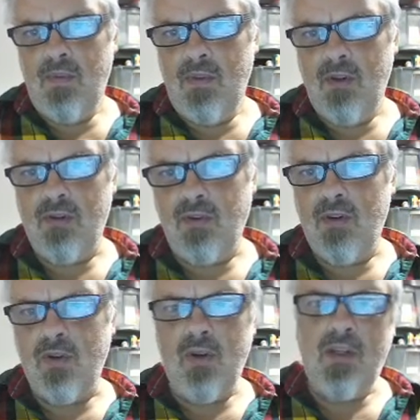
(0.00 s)
Those fruit
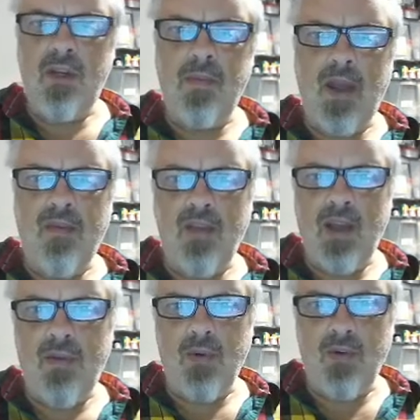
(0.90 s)
trees seem to have a
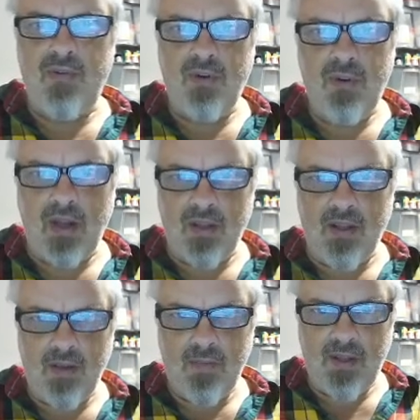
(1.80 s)
lot more fruit on
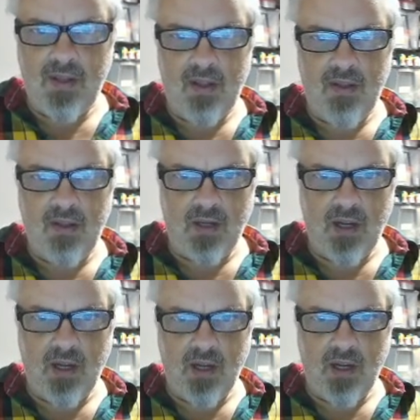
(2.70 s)
them than they look
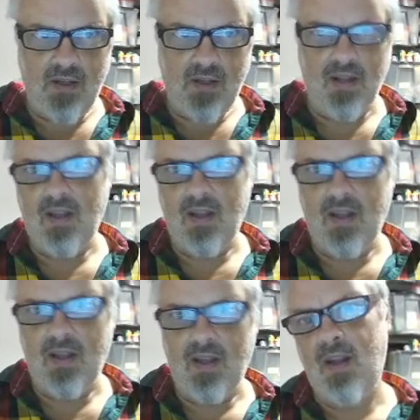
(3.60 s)
like, and a lot
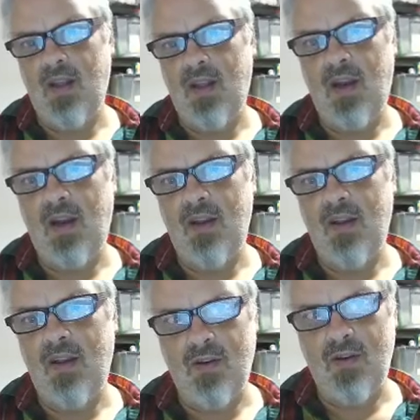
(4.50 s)
more than they had in the
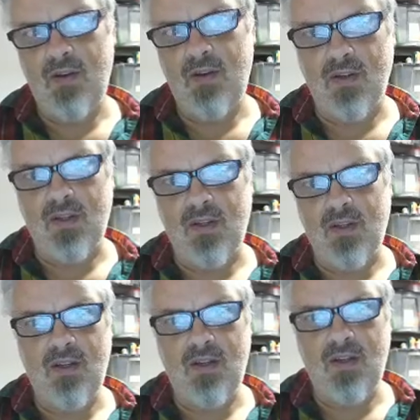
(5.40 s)
creature
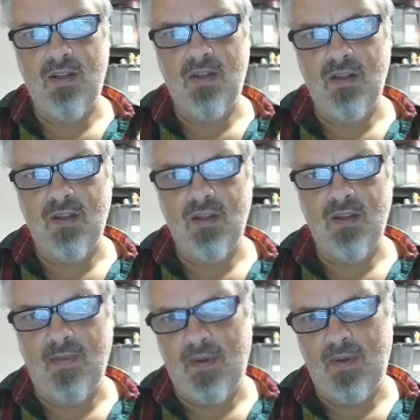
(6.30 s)
stage. Because, I
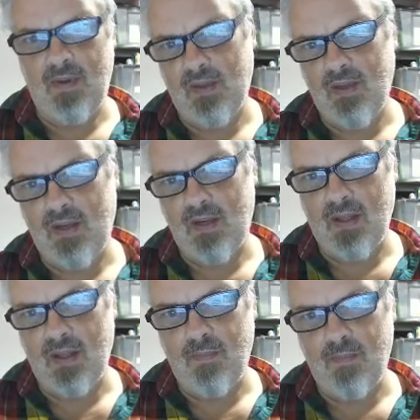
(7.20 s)
mean, well, looking at
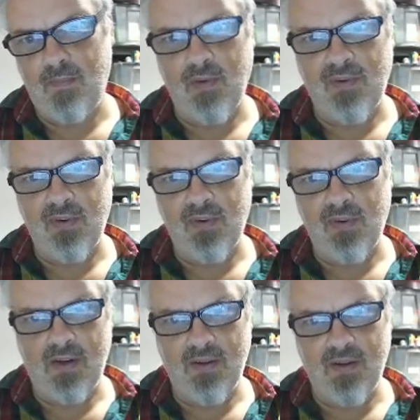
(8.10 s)
the bowl of fruit
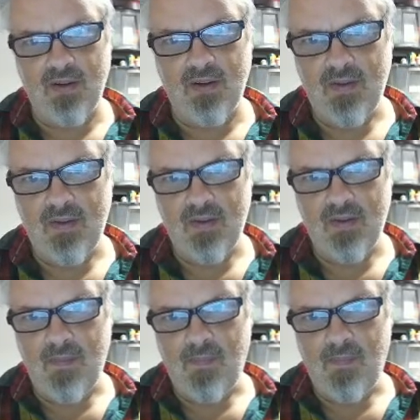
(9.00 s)
there,
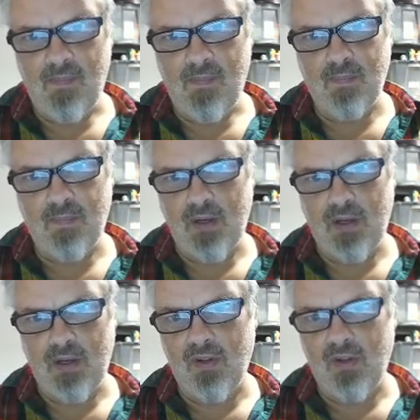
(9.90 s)
it's a pretty
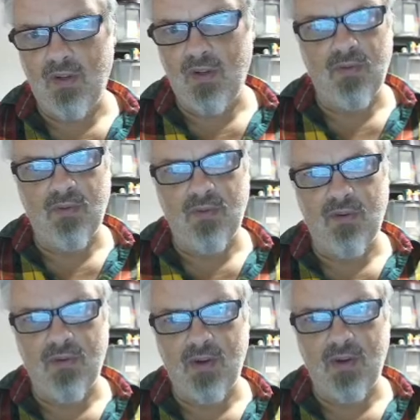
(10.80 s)
full bowl of fruit
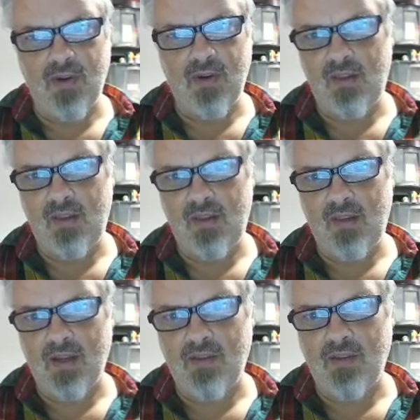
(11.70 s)
for having
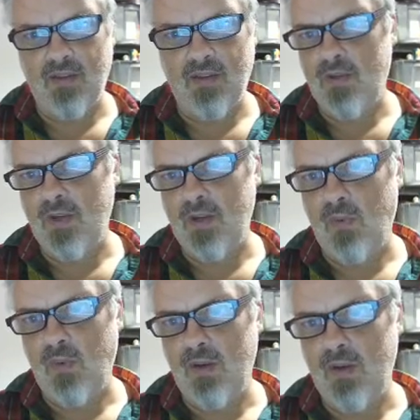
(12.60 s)
knocked the fruits off of
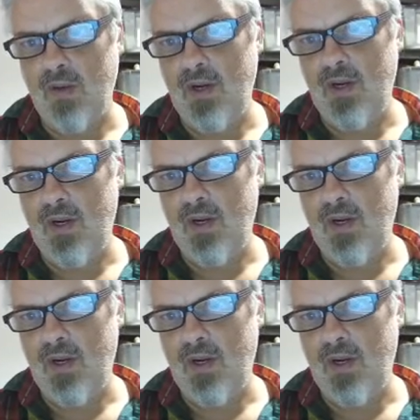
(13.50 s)
one tree.